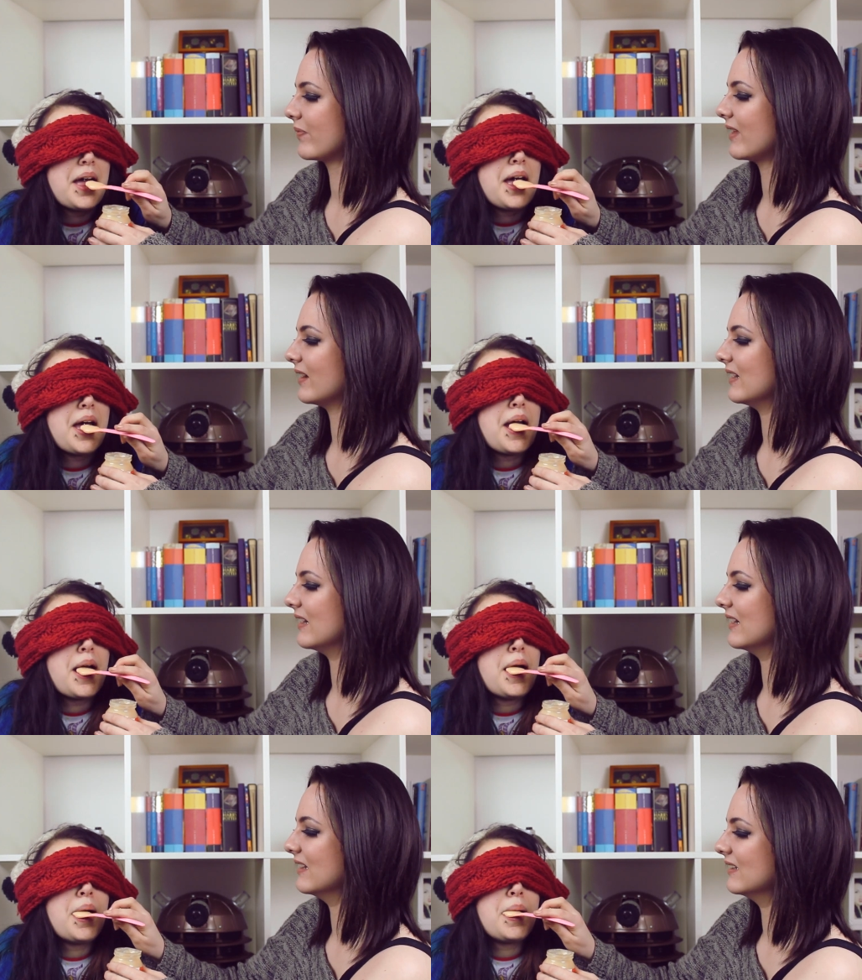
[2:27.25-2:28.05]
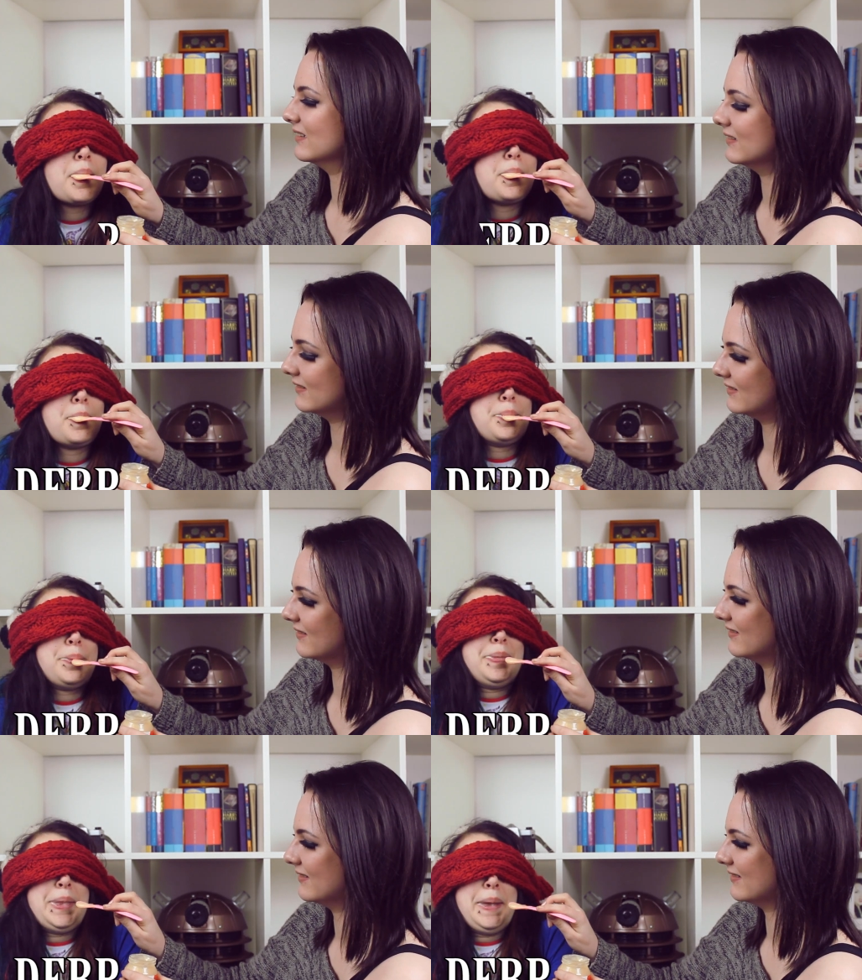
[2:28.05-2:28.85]

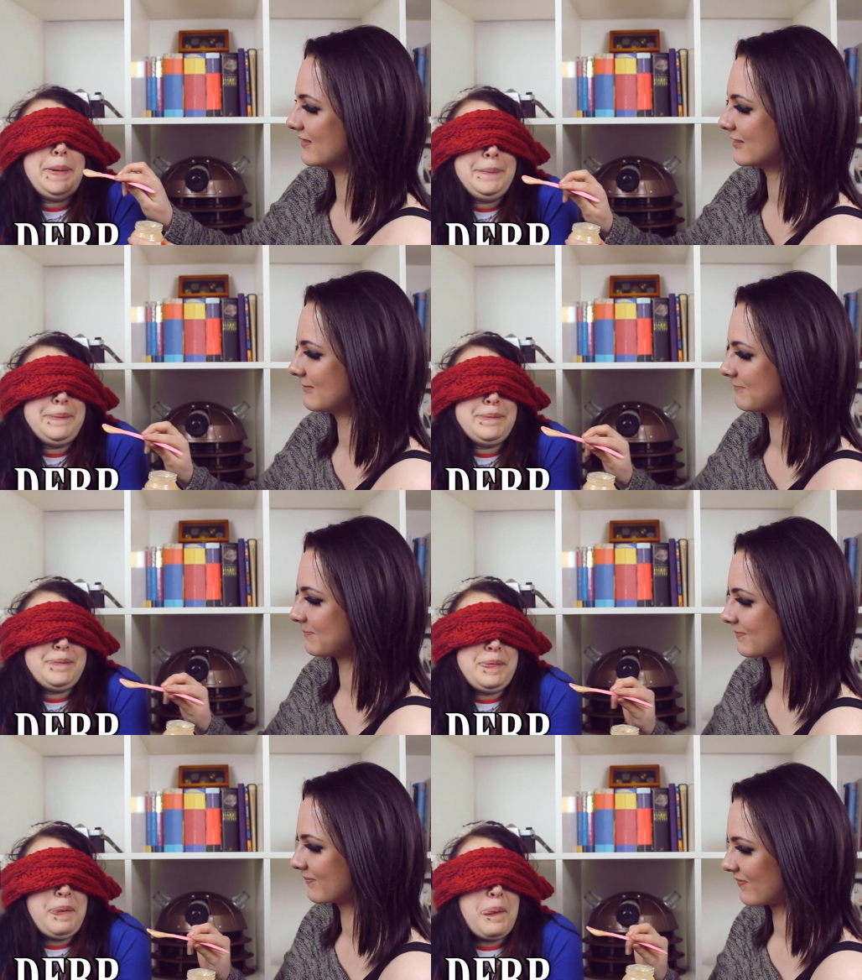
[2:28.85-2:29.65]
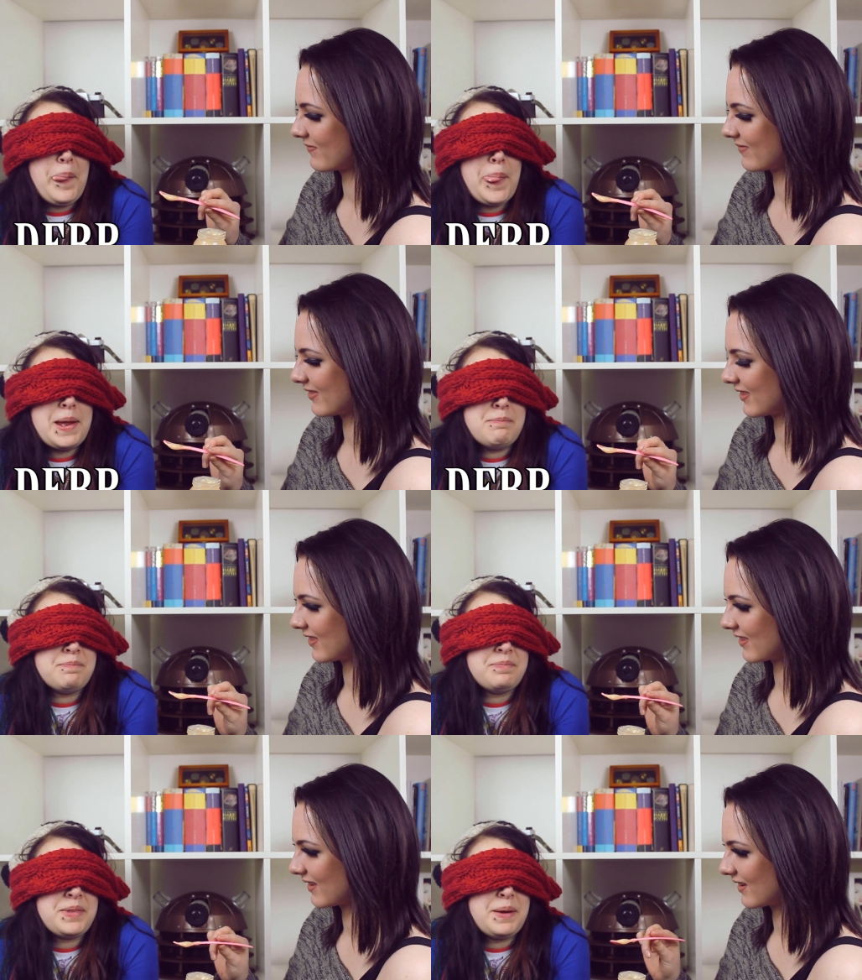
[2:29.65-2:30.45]

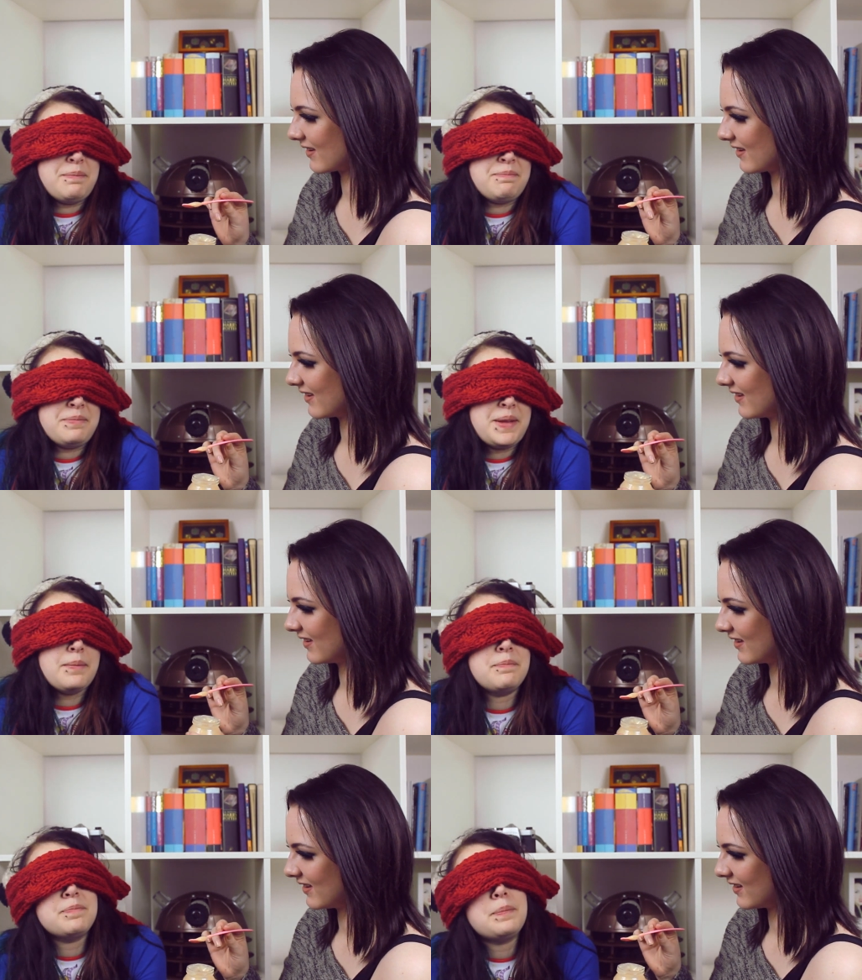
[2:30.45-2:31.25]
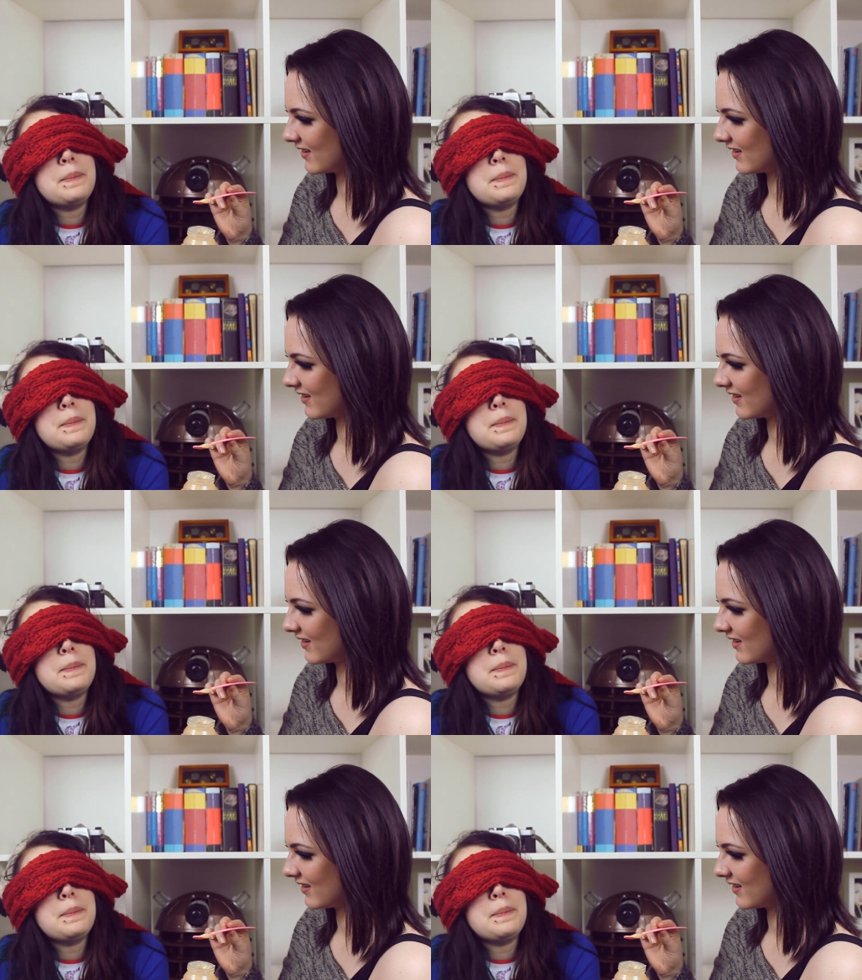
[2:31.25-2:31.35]
Nobody speaks.